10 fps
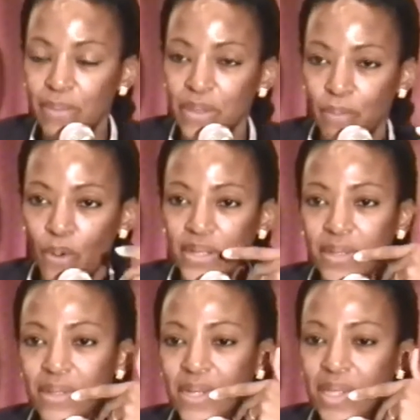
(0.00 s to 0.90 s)
But the point
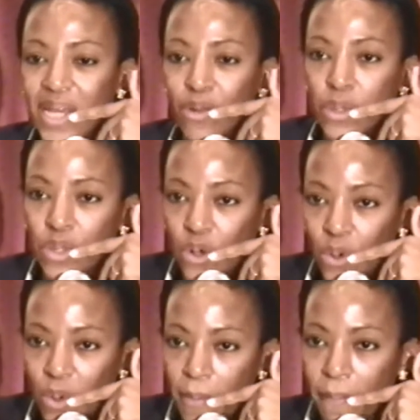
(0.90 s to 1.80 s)
is that there is
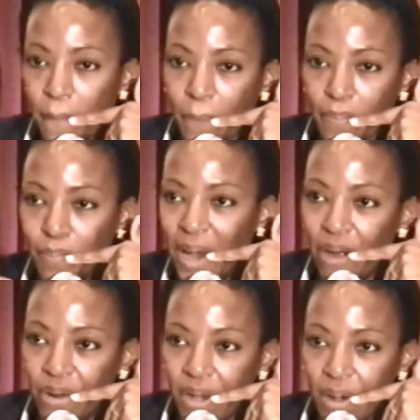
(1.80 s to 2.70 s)
no
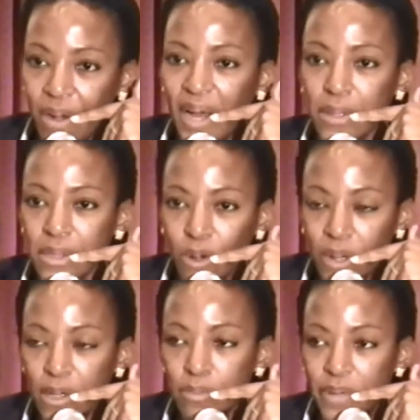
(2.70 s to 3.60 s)
barrier as long
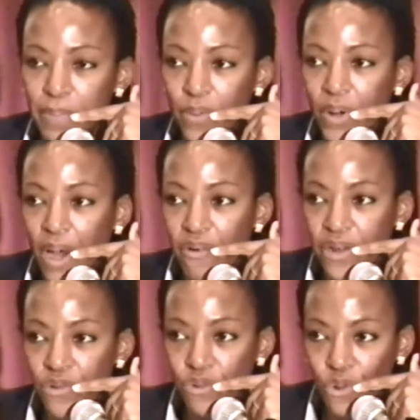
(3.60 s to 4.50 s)
as people are
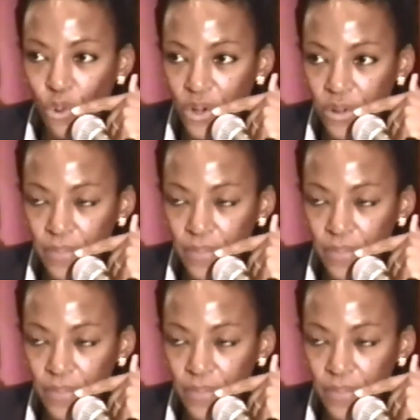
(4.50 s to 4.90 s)
ready to talk